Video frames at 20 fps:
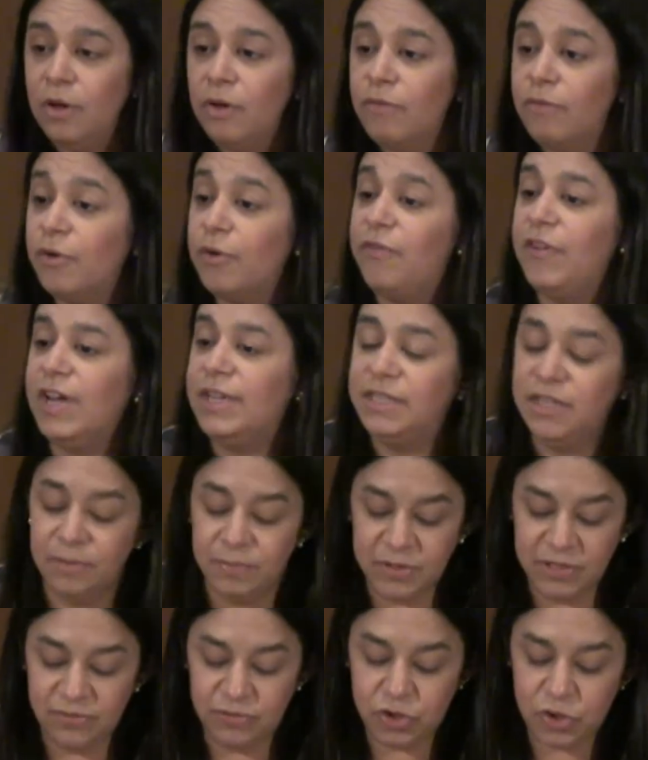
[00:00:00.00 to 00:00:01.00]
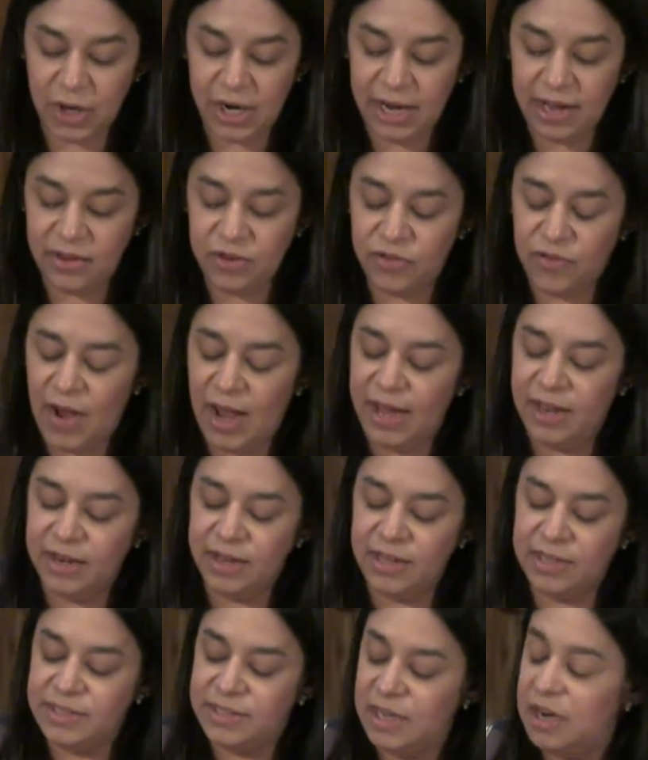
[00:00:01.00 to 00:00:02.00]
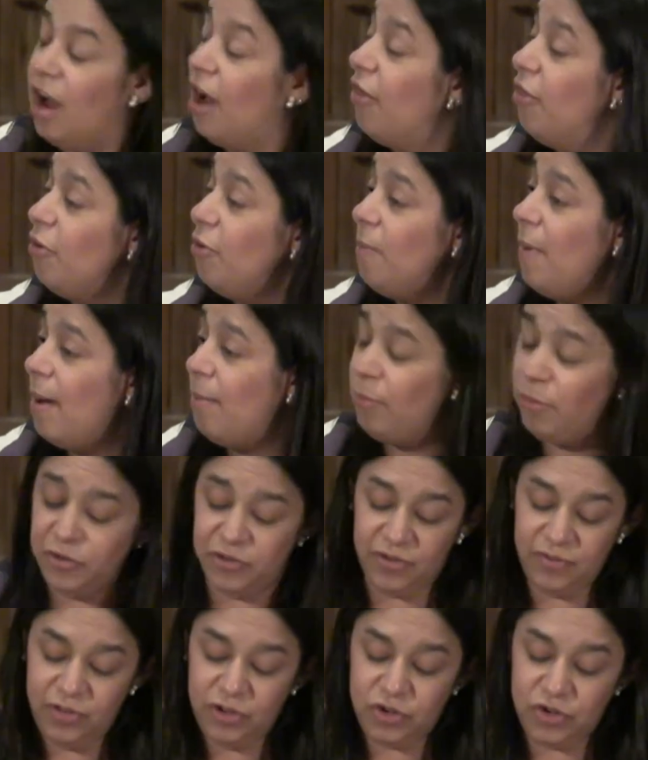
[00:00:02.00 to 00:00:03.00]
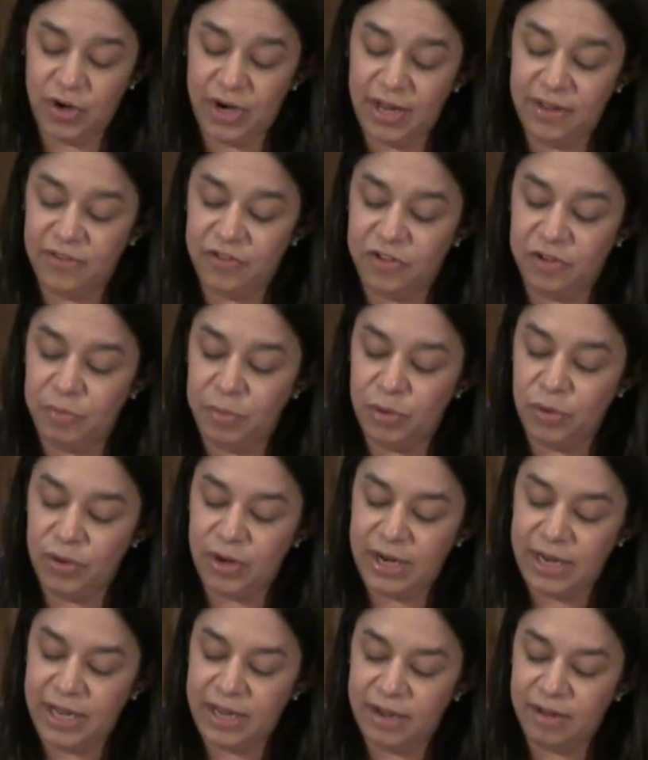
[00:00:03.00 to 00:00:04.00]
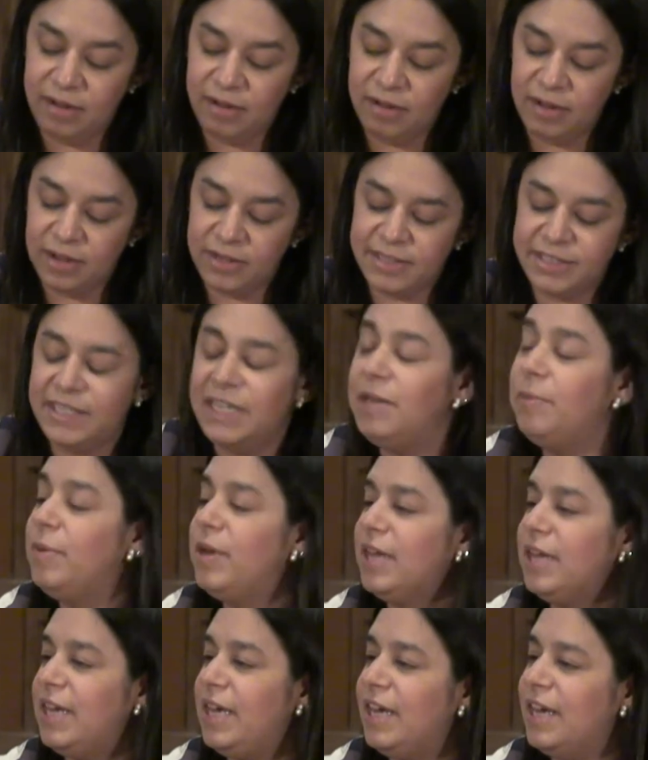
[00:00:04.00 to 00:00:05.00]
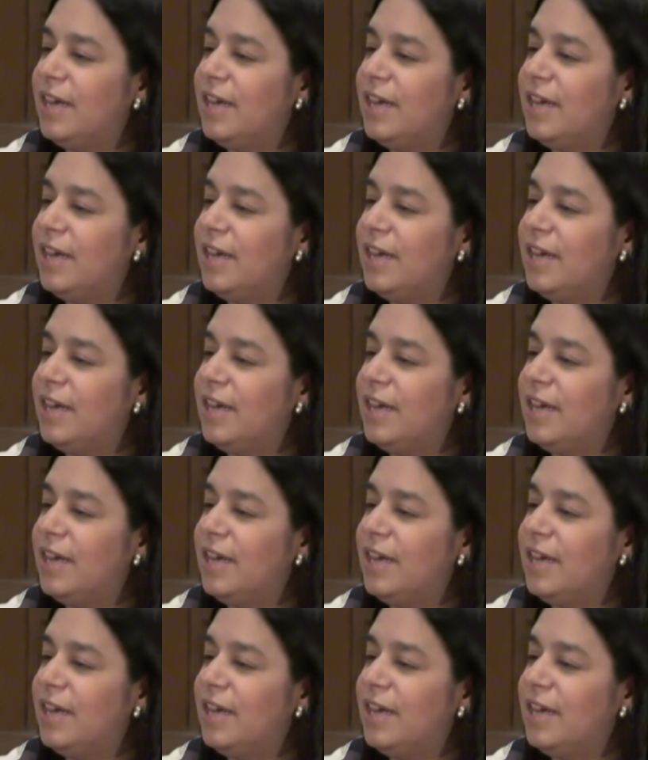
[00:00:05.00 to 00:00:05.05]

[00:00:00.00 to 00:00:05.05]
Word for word: For victims of trans violence and other members of the trans community, a seemingly